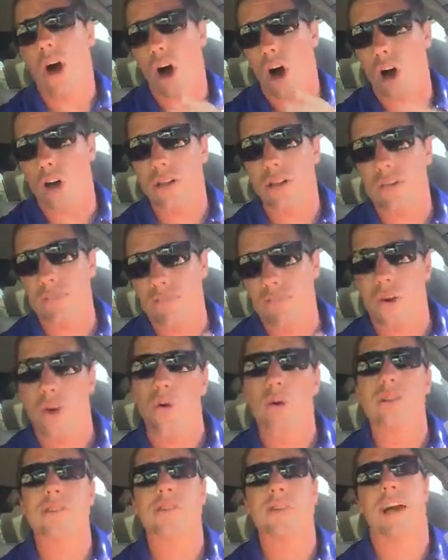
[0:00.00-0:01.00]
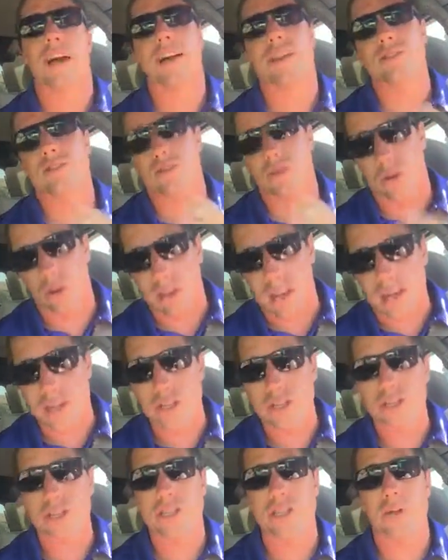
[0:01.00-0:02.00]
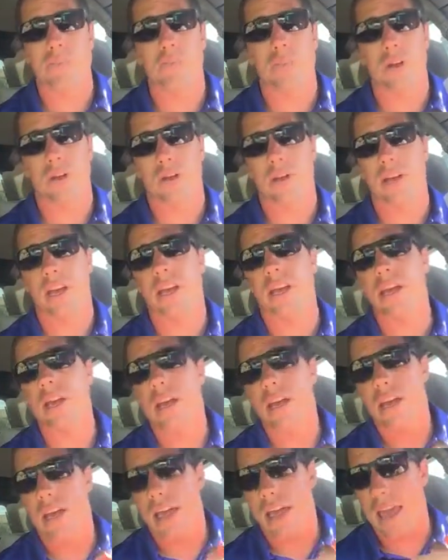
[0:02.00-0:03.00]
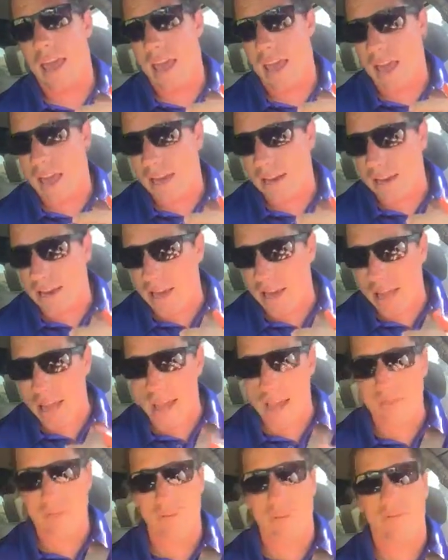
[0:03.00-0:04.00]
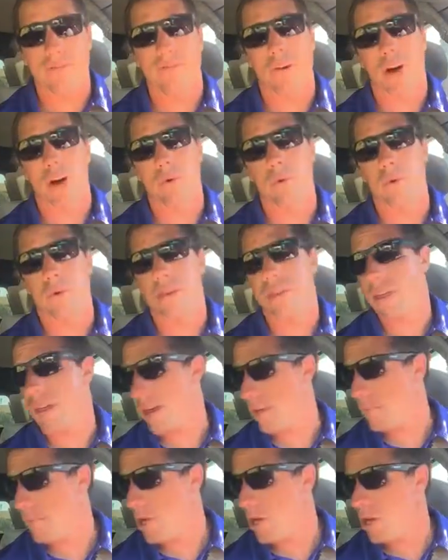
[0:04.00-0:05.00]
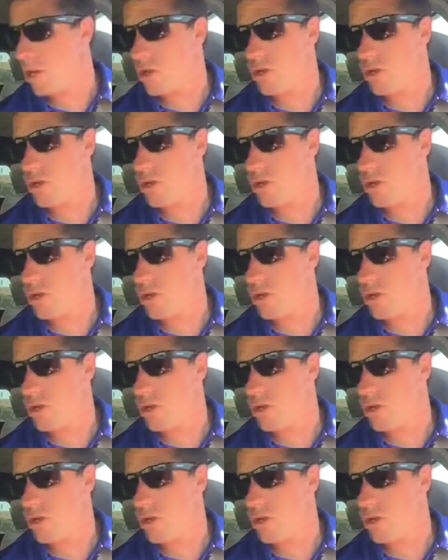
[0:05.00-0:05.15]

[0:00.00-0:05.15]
All I'm focused on is relationship building and having fun with him,